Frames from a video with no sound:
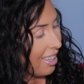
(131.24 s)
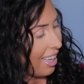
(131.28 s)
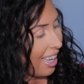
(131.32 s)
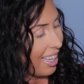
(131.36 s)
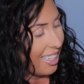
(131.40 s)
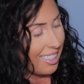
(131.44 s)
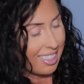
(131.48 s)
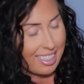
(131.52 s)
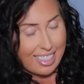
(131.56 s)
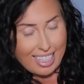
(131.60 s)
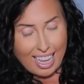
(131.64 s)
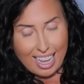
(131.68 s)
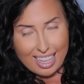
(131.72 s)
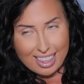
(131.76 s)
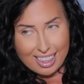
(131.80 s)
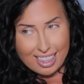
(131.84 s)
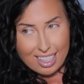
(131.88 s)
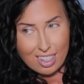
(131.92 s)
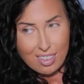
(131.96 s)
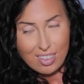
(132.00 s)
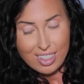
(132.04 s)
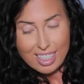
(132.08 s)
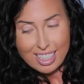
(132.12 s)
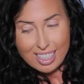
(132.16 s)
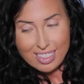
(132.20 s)
and satin
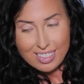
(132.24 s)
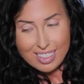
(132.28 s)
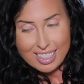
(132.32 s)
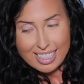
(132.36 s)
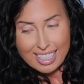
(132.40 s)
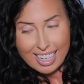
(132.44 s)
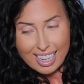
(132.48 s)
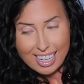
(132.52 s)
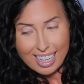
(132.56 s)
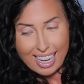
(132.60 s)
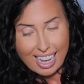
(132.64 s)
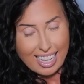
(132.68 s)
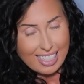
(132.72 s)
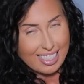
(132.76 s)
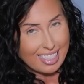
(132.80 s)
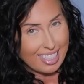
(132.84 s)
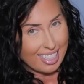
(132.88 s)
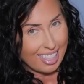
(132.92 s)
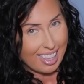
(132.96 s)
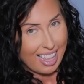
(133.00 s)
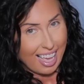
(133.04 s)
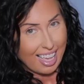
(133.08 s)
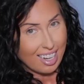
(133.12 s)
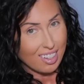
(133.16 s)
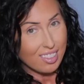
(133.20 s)
liquid lipstick. I
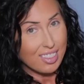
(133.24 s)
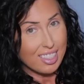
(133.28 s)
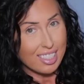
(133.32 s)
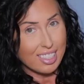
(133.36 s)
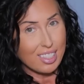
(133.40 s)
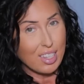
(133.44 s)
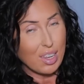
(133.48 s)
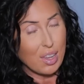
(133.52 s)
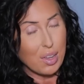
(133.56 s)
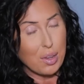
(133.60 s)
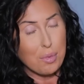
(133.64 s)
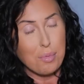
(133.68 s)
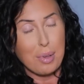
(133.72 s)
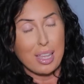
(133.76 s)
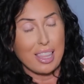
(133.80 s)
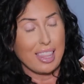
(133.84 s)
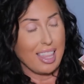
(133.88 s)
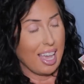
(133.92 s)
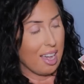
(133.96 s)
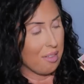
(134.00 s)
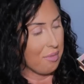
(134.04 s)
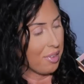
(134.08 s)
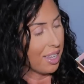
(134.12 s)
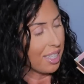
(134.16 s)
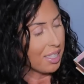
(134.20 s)
see that on the tube.
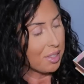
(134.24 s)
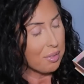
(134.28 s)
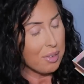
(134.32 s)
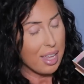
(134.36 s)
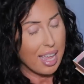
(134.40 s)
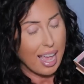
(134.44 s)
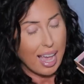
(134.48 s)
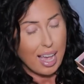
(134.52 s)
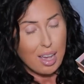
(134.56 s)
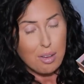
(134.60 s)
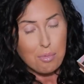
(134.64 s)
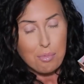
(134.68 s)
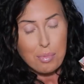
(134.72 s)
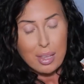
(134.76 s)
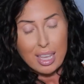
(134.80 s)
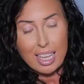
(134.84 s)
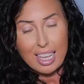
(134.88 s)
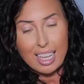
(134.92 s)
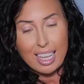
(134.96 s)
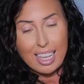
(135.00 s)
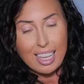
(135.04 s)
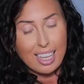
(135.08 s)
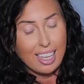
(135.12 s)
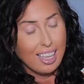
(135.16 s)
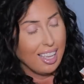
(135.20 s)
That makes me
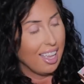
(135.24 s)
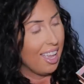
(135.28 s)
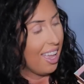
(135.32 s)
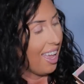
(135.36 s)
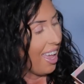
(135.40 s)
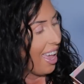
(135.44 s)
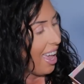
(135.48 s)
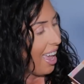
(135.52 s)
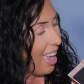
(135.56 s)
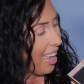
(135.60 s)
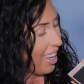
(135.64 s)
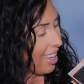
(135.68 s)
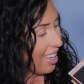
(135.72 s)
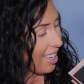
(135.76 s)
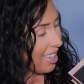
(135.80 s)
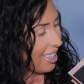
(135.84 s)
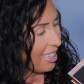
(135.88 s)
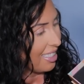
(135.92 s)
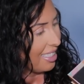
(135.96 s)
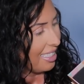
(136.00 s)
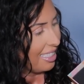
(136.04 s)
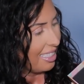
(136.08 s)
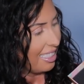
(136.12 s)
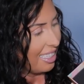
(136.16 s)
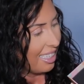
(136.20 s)
happy.
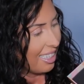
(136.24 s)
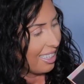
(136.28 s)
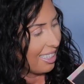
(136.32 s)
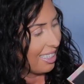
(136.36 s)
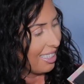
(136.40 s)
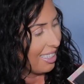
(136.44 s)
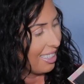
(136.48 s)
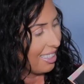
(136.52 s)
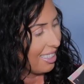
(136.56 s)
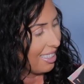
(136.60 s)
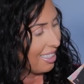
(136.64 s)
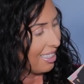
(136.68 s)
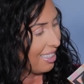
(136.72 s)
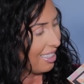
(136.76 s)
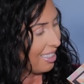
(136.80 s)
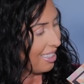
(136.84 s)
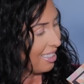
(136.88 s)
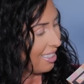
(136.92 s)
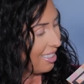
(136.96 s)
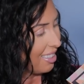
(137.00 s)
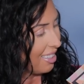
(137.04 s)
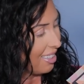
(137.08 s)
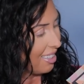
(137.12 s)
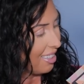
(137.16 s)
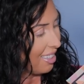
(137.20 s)
And
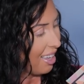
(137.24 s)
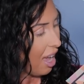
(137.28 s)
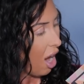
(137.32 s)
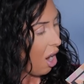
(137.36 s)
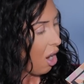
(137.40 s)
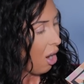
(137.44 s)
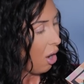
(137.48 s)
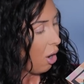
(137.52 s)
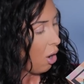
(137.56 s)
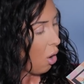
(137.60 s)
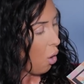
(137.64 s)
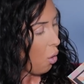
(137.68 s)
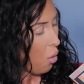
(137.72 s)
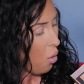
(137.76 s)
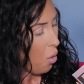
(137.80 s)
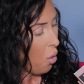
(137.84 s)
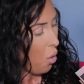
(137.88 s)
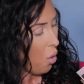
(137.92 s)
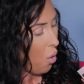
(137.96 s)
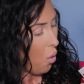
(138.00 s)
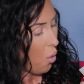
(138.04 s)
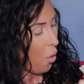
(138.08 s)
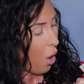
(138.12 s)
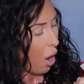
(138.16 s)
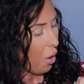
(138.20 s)

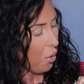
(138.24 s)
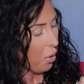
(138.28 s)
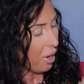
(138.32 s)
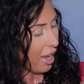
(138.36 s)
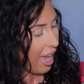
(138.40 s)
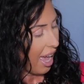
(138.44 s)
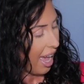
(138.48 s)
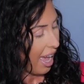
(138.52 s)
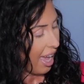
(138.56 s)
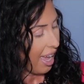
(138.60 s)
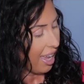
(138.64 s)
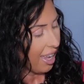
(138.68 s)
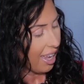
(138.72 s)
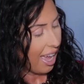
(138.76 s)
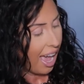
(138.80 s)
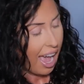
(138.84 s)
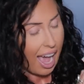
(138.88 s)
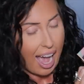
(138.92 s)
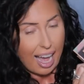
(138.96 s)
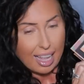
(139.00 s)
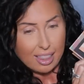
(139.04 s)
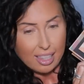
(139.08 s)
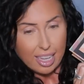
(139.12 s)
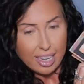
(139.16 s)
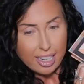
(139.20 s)
oh, okay,
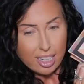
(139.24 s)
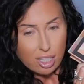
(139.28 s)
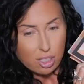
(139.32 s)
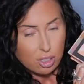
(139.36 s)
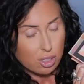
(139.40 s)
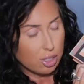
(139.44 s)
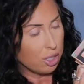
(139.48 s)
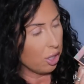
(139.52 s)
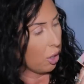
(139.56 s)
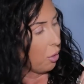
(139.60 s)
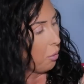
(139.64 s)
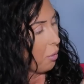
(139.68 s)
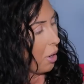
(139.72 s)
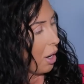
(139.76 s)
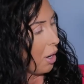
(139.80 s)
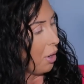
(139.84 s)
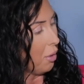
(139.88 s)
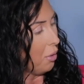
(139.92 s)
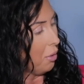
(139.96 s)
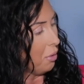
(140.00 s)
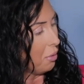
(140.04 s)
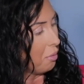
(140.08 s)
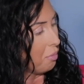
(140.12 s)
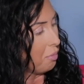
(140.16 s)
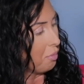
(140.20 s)
highlighter
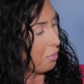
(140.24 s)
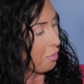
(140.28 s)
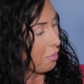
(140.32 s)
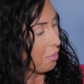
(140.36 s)
duo,